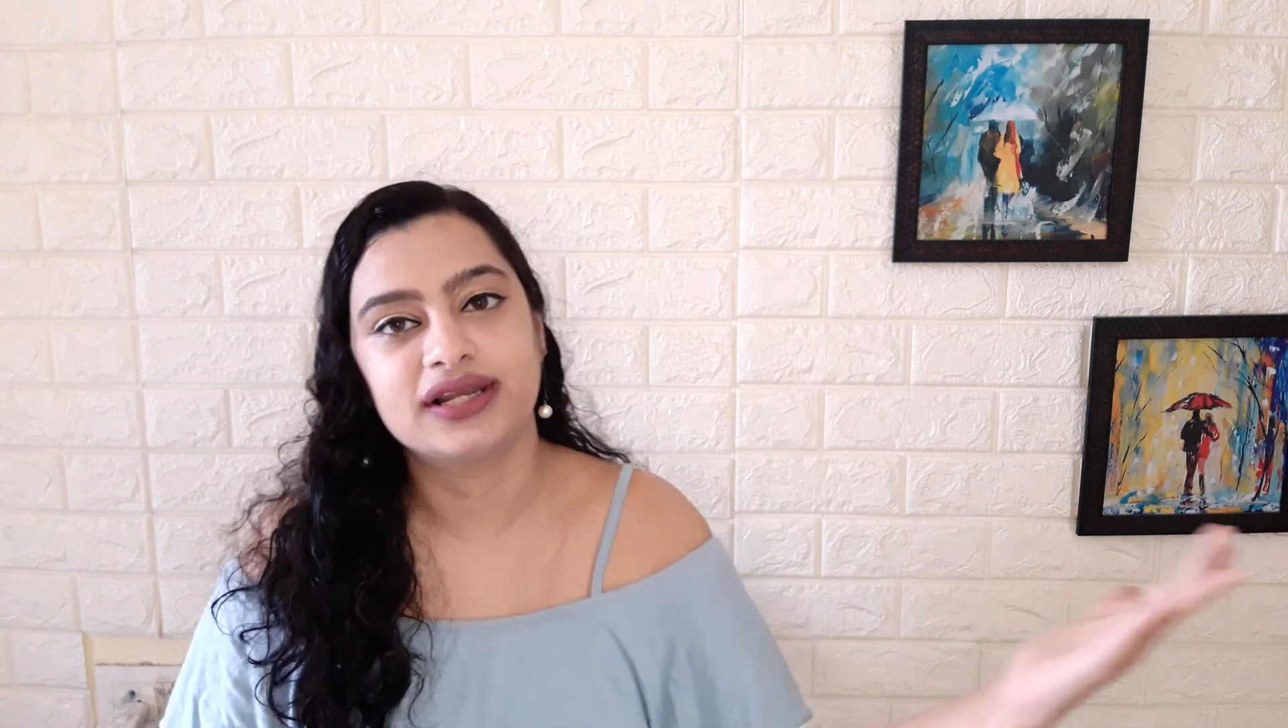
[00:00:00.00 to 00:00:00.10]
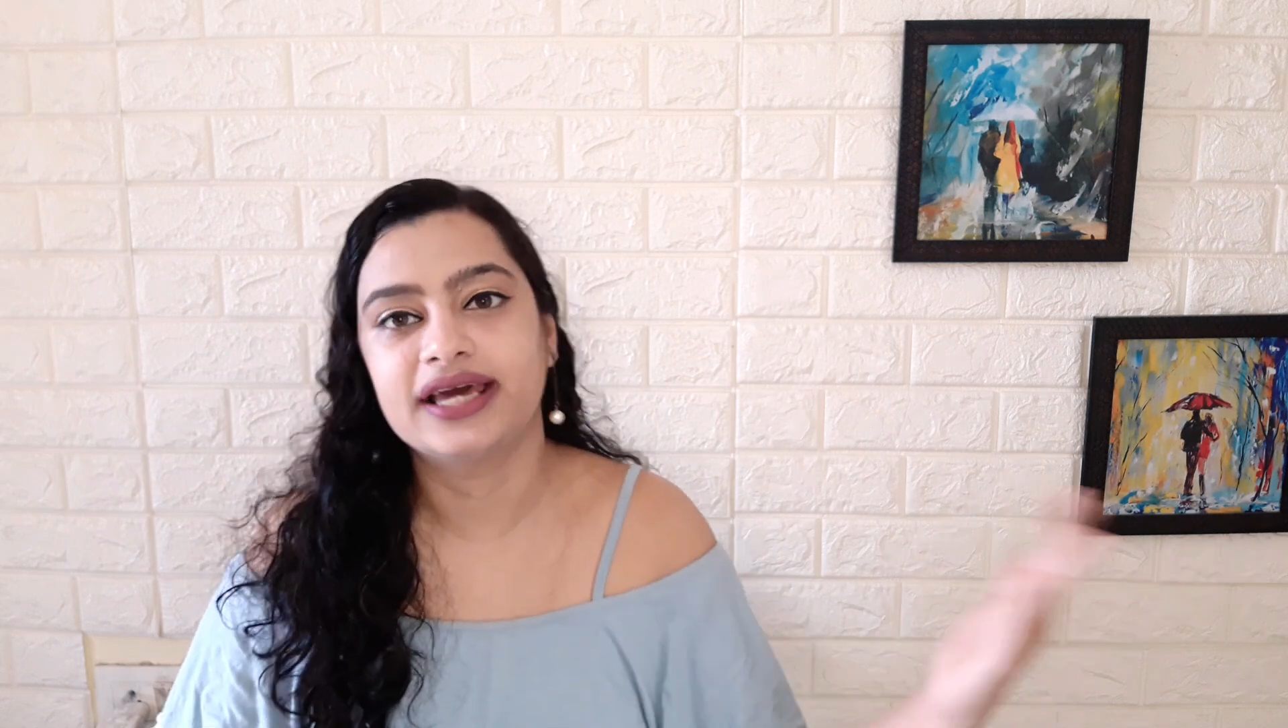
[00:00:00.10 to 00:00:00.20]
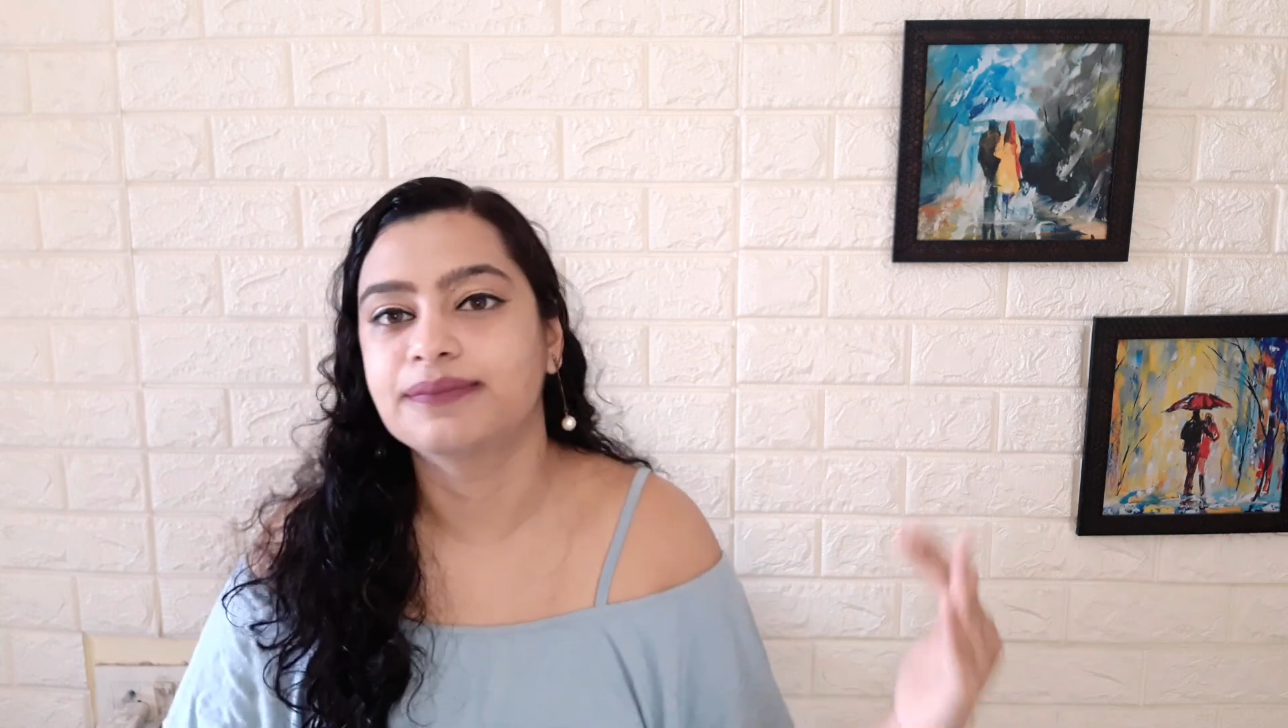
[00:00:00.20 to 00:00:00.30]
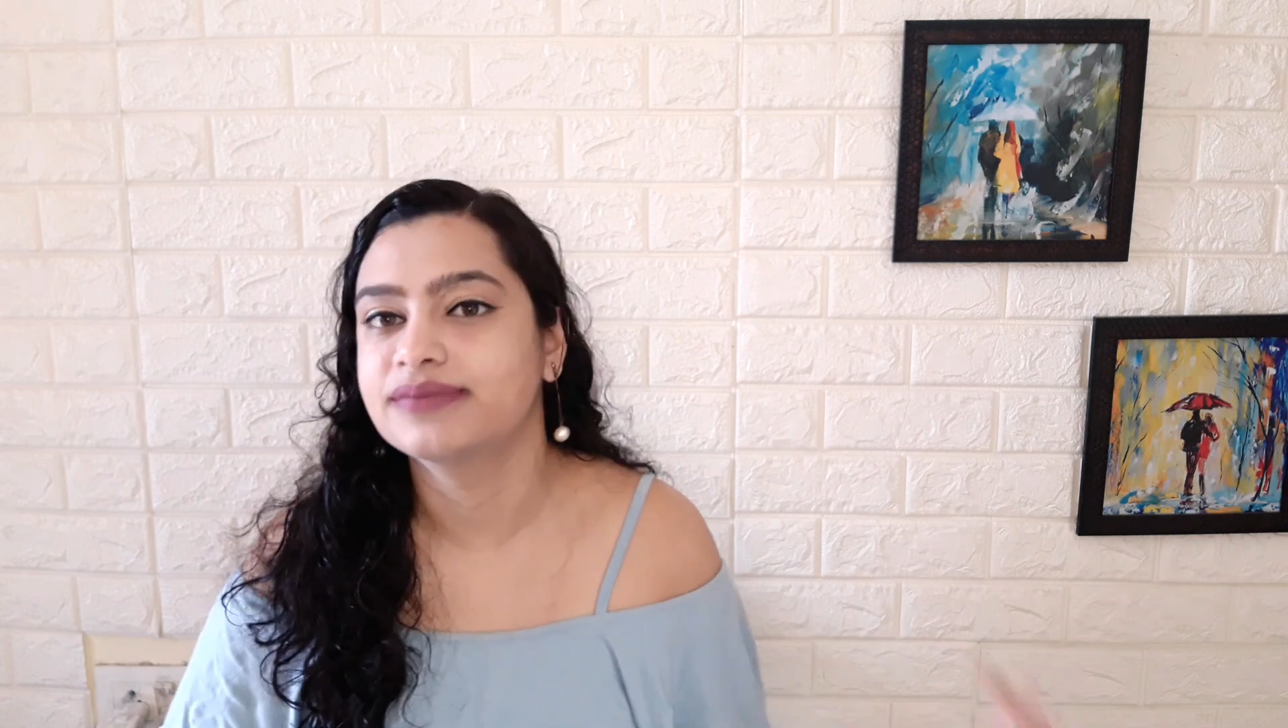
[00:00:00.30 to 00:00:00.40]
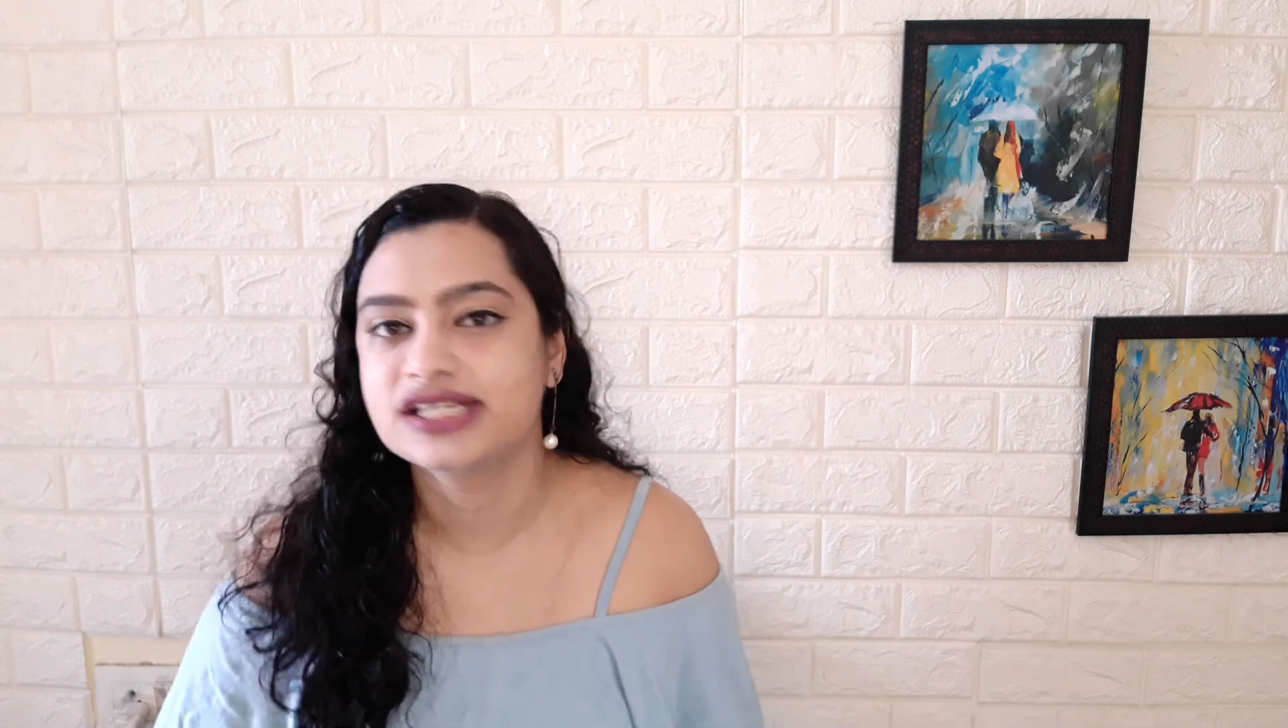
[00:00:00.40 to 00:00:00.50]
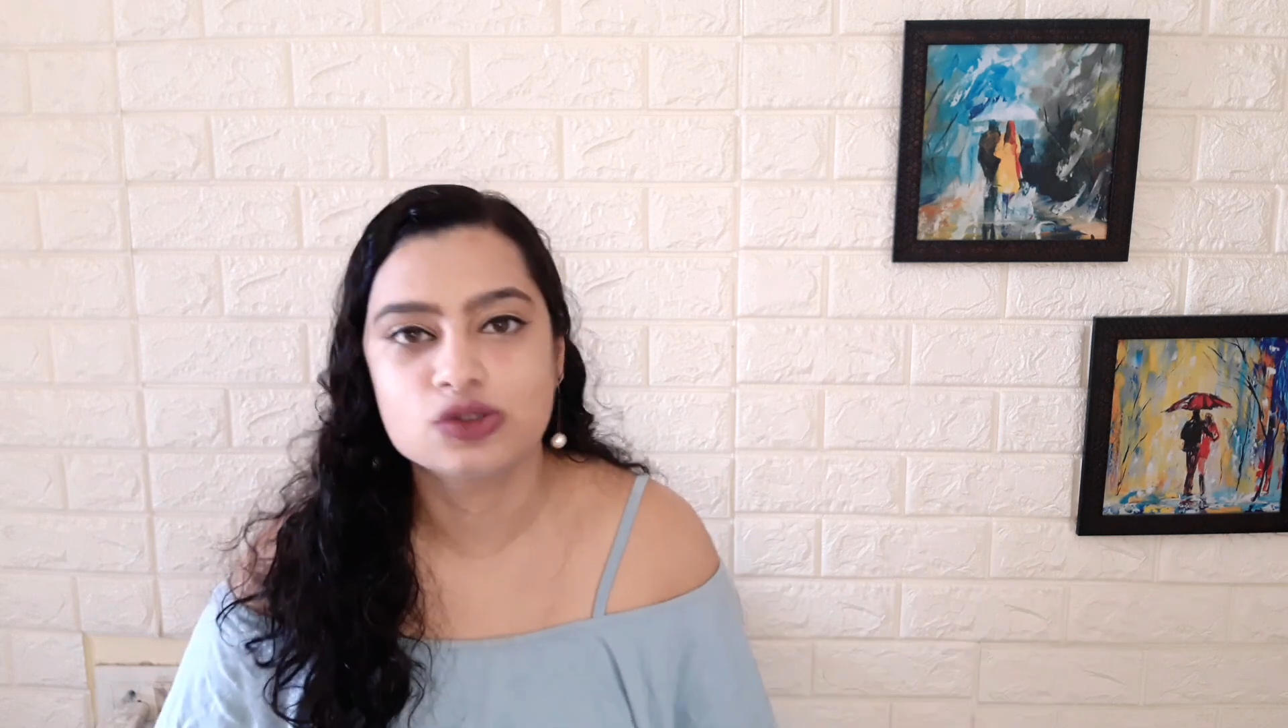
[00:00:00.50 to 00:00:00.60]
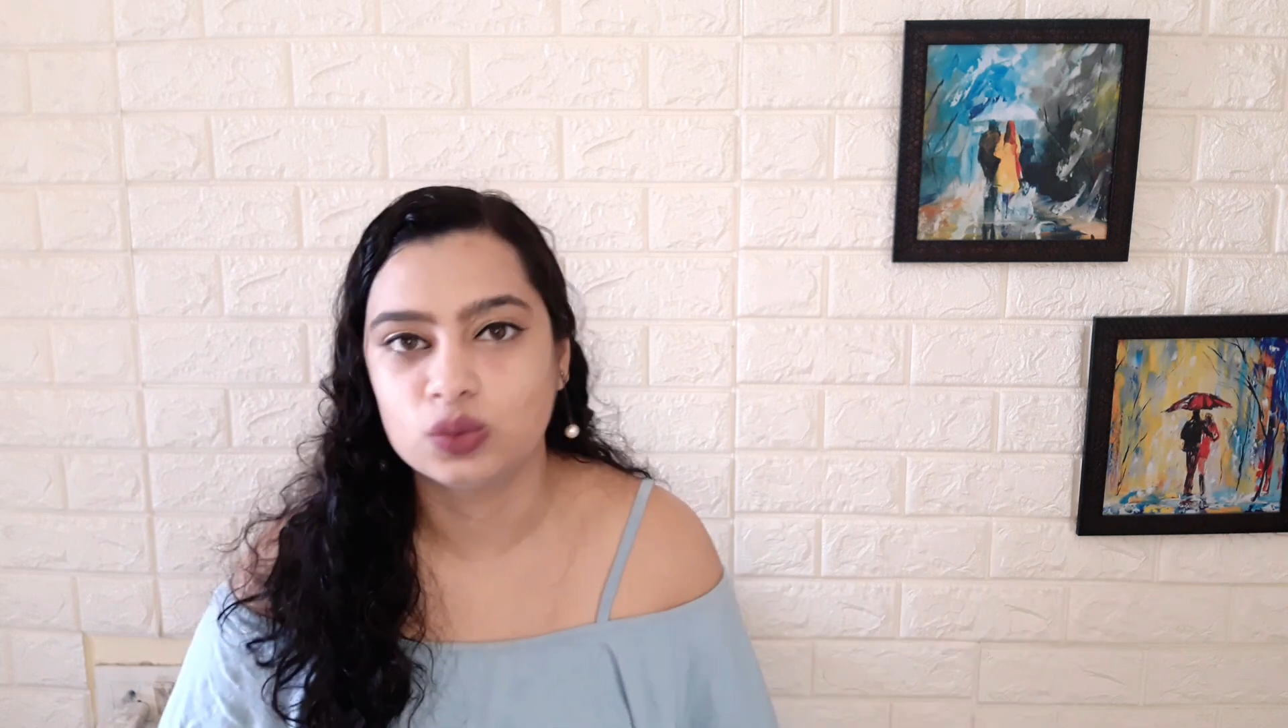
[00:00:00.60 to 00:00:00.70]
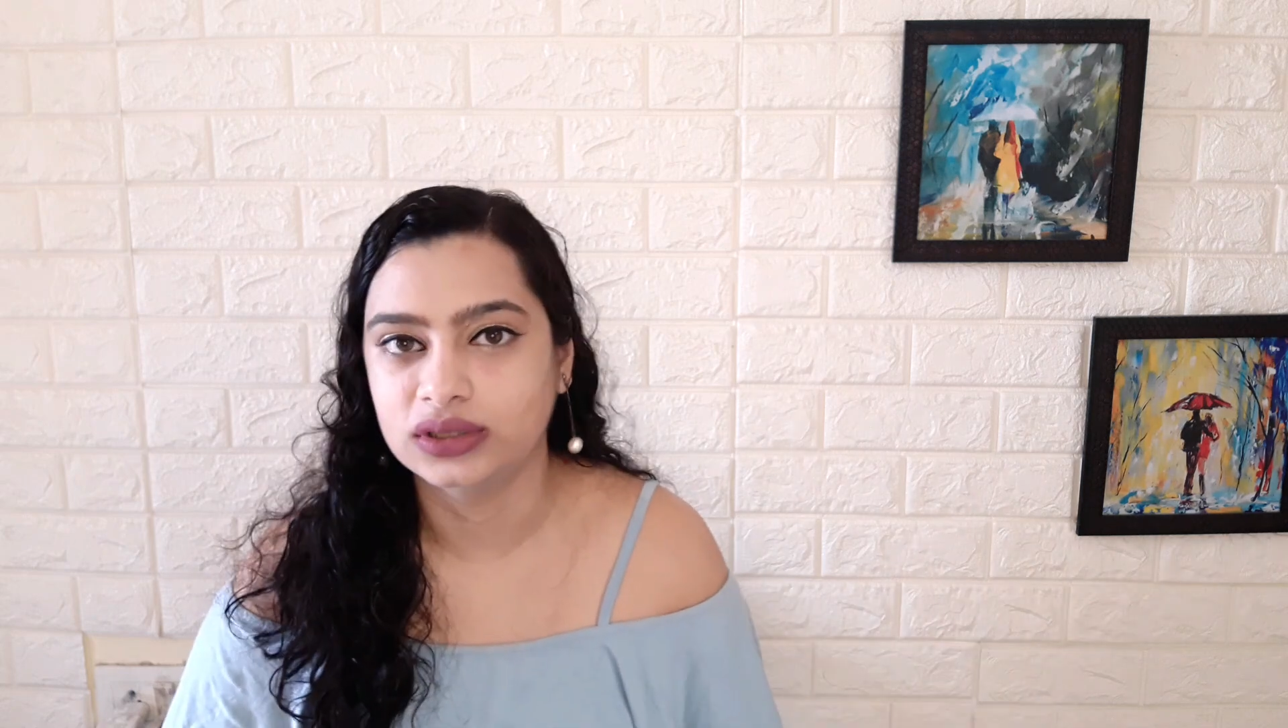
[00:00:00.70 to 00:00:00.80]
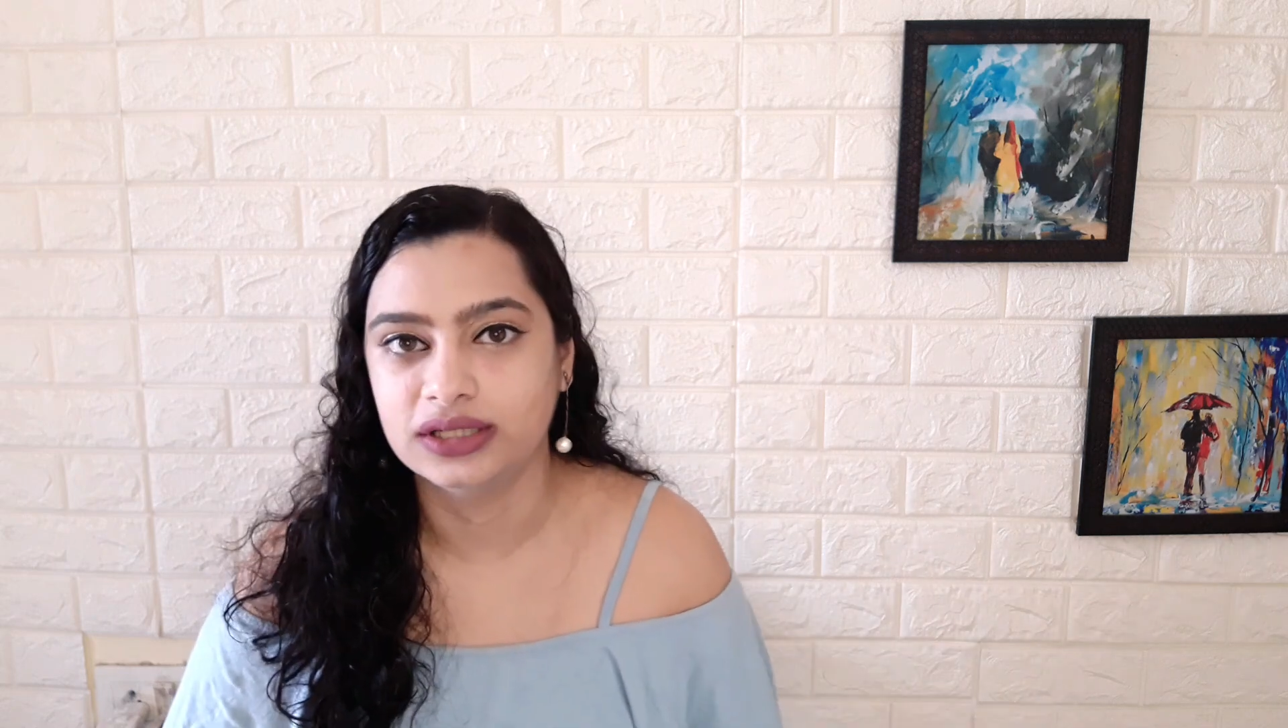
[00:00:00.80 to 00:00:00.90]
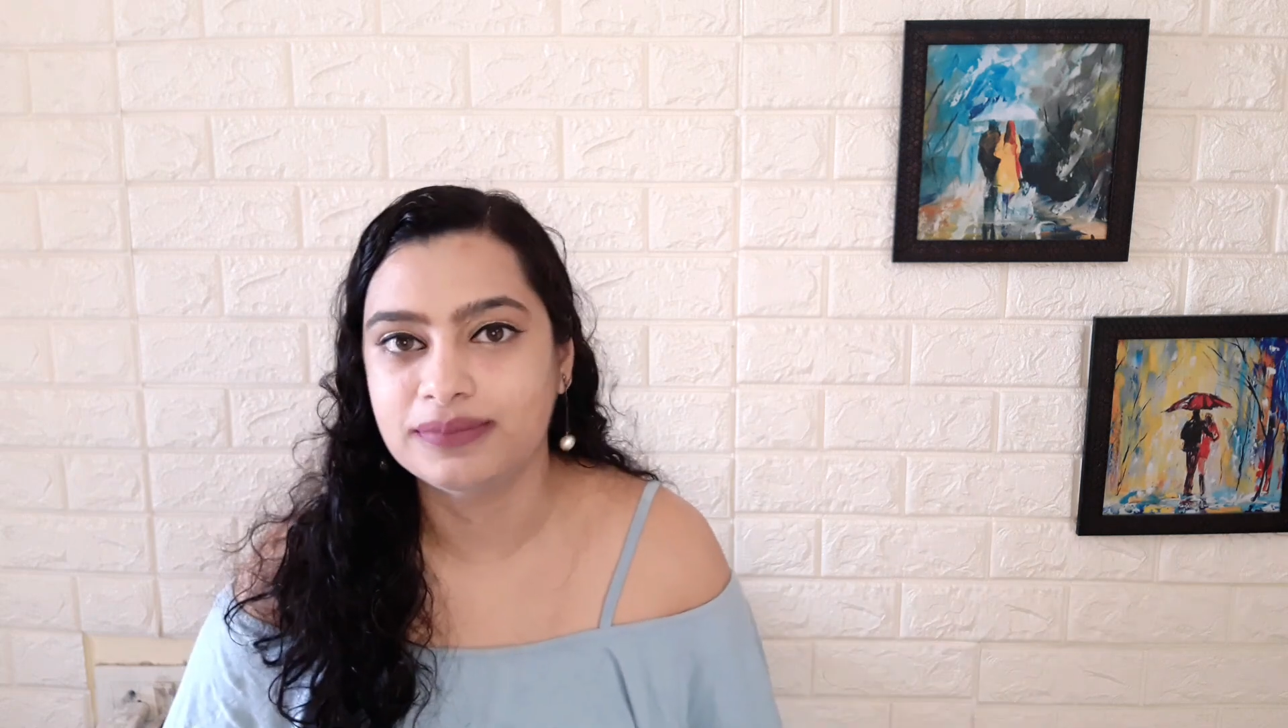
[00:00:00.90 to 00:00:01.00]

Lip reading: like Miss World.